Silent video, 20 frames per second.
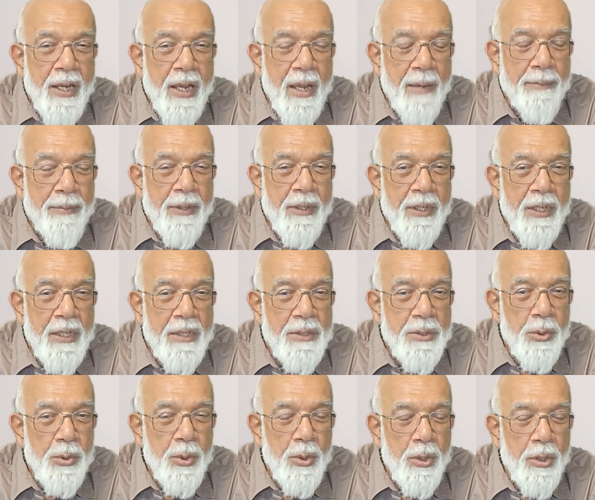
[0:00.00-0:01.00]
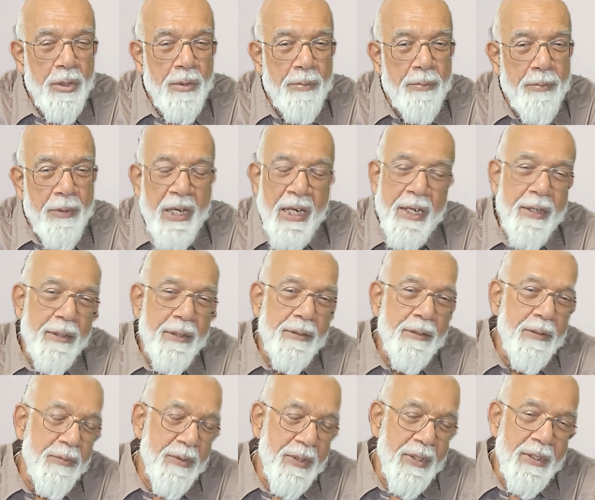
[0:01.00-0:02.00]
happiness or pain
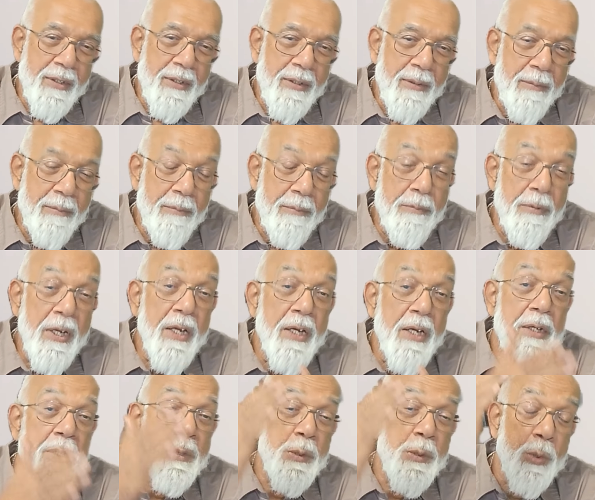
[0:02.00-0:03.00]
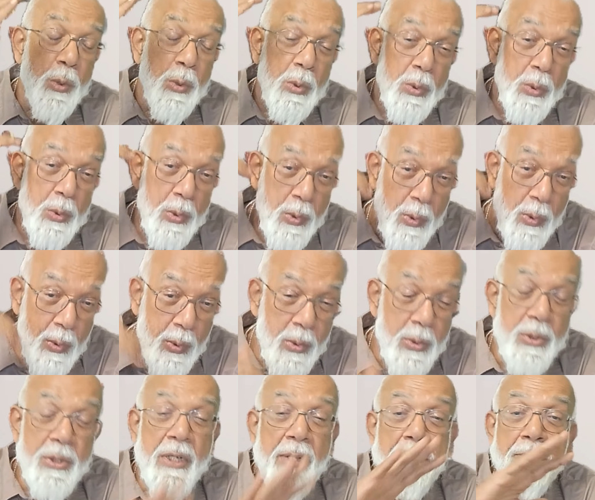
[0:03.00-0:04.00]
in the world. Based on
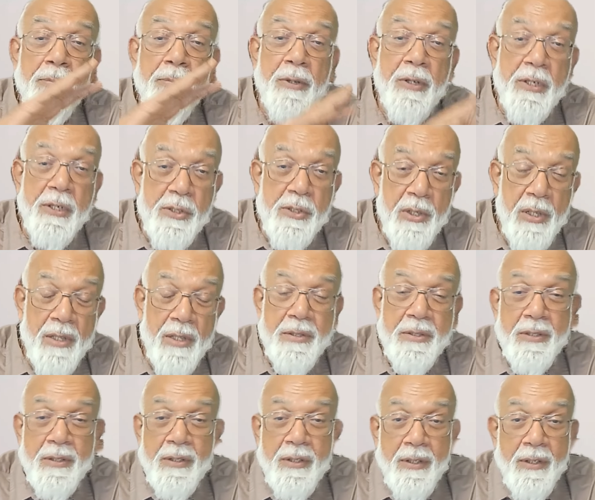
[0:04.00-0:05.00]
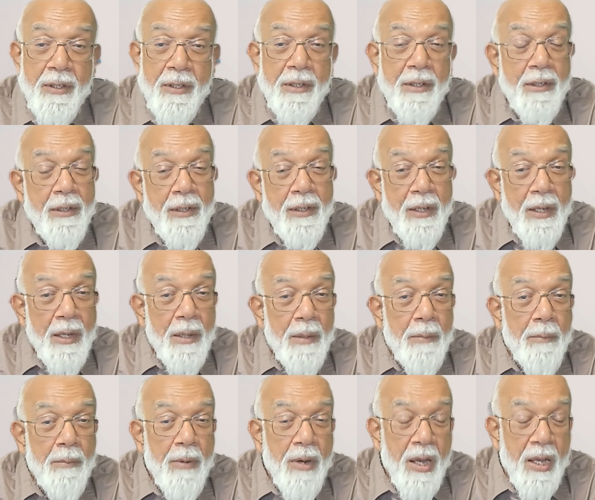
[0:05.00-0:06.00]
those impressions,
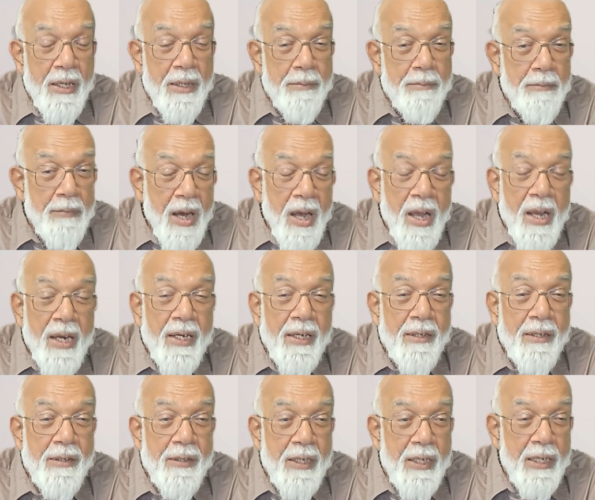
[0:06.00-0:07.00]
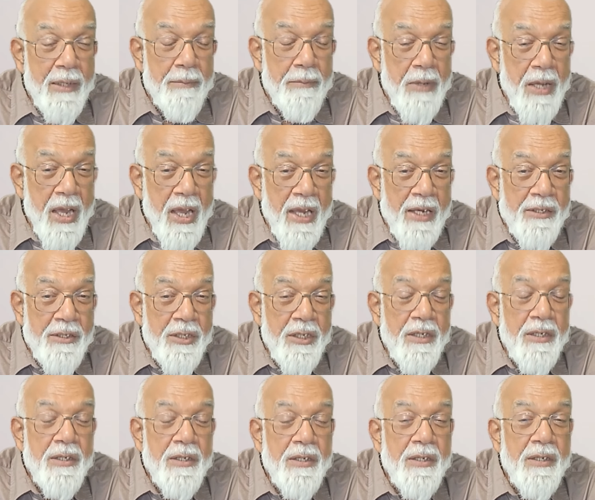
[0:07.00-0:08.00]
my mind
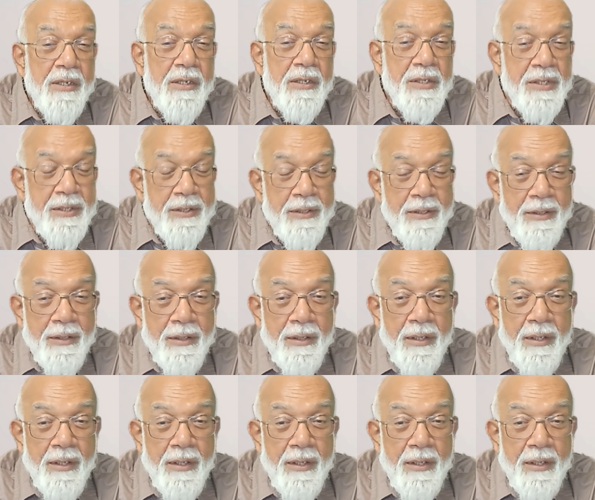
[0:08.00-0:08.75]
imagines